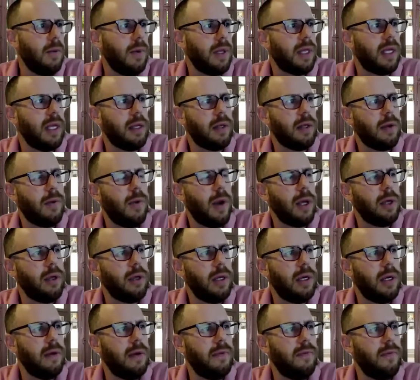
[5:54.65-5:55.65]
this
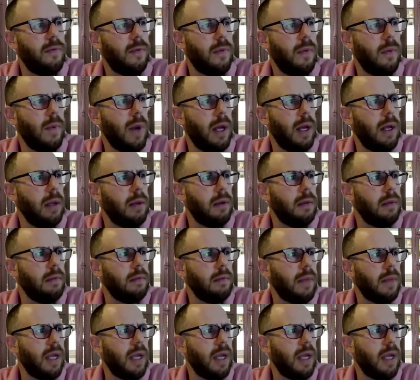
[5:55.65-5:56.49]
question of, well,